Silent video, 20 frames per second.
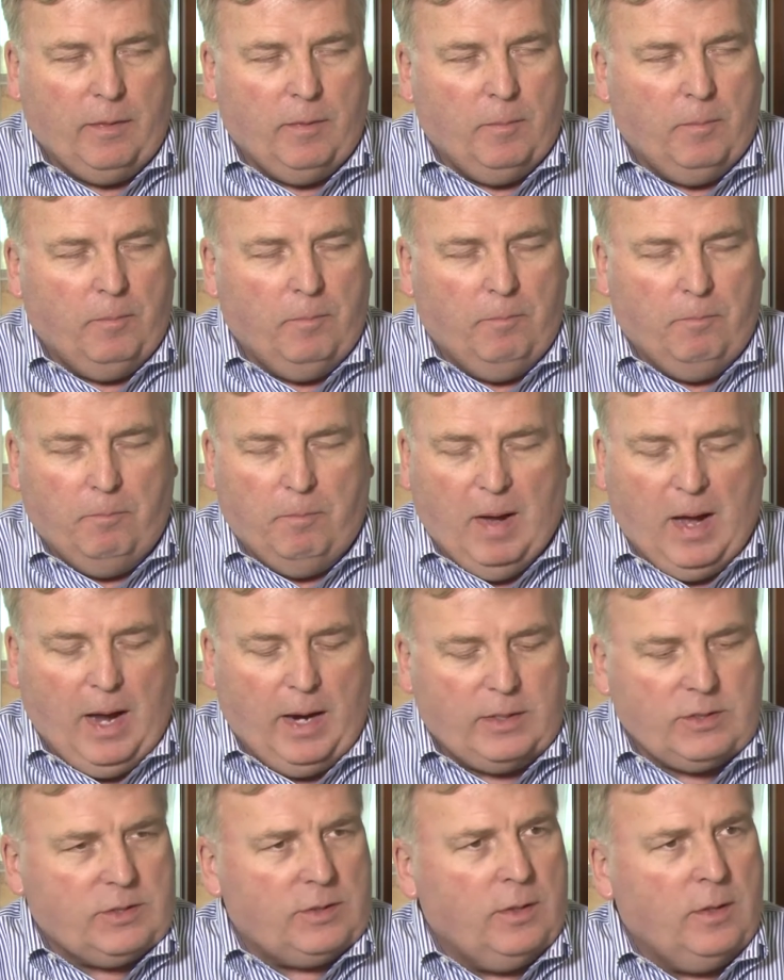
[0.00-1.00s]
of the
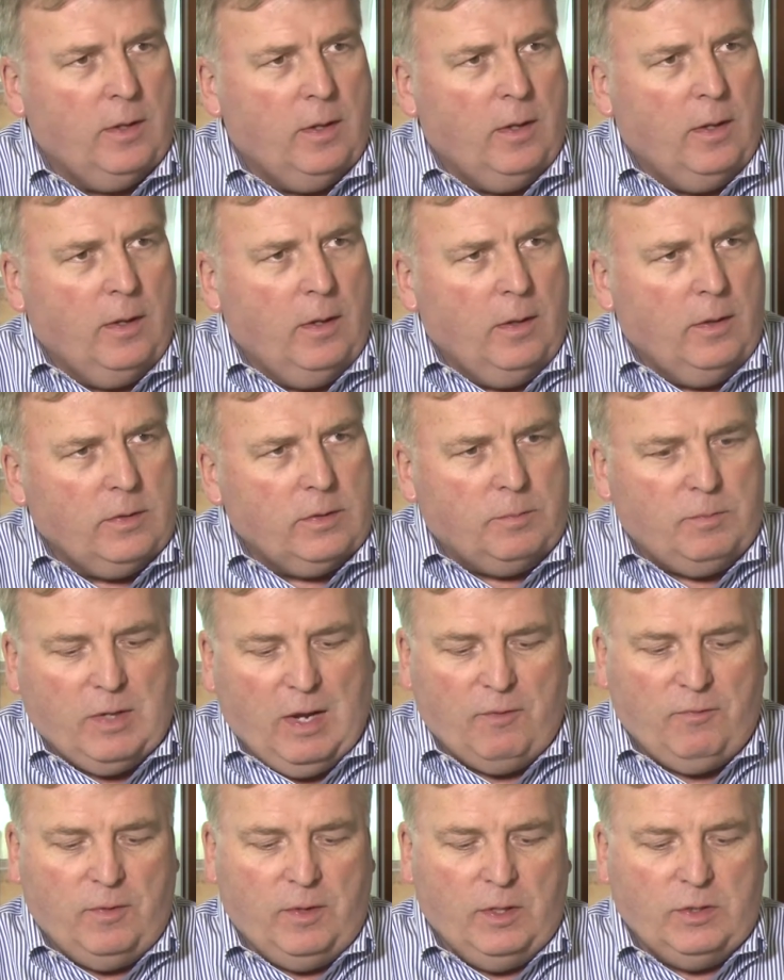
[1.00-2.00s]
box some
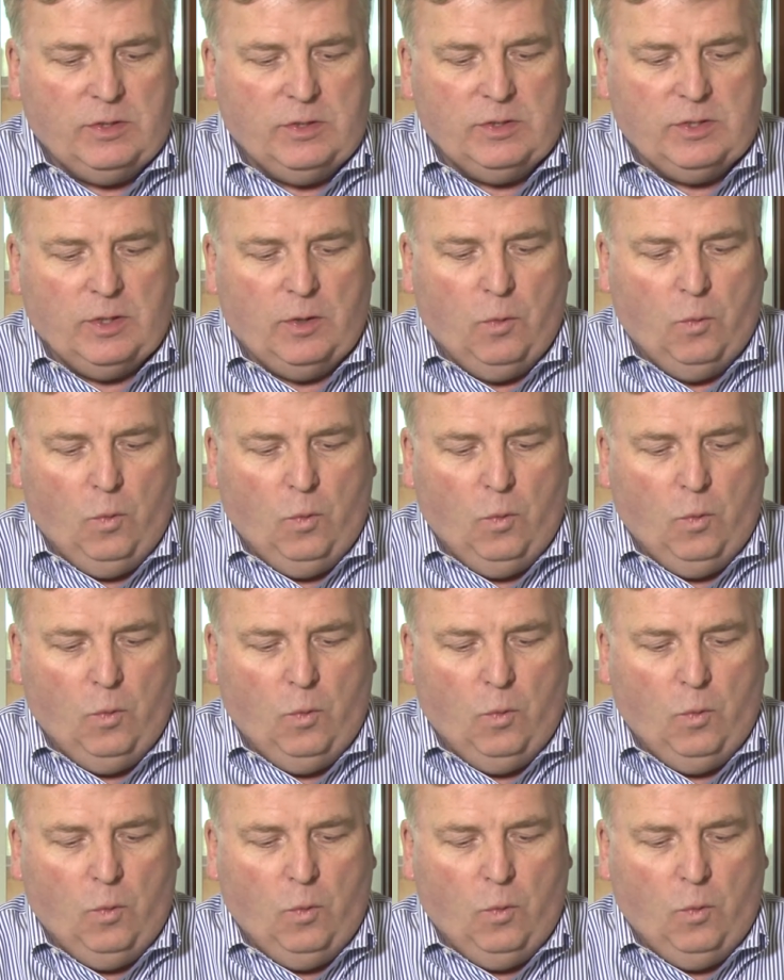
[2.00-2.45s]
definitions here.